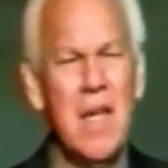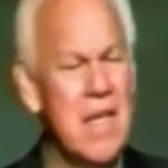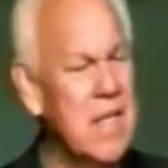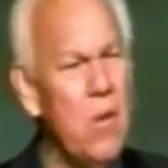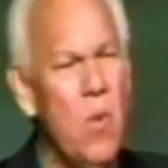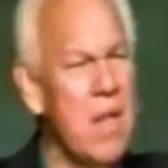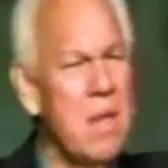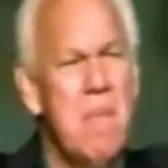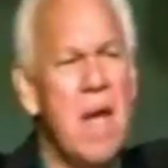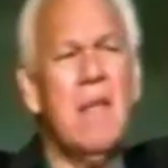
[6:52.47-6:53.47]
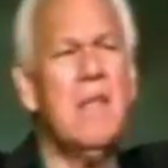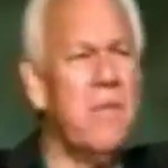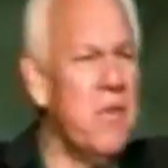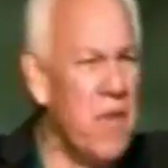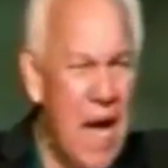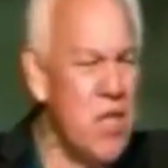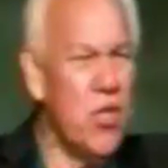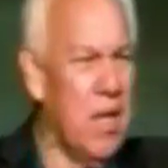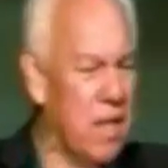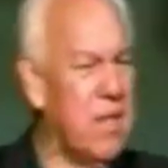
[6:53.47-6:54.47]
Is that one of the methods of
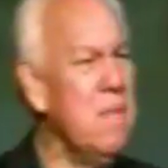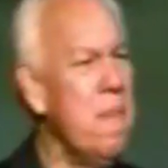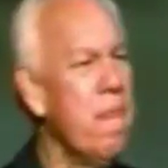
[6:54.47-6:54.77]
evangelism?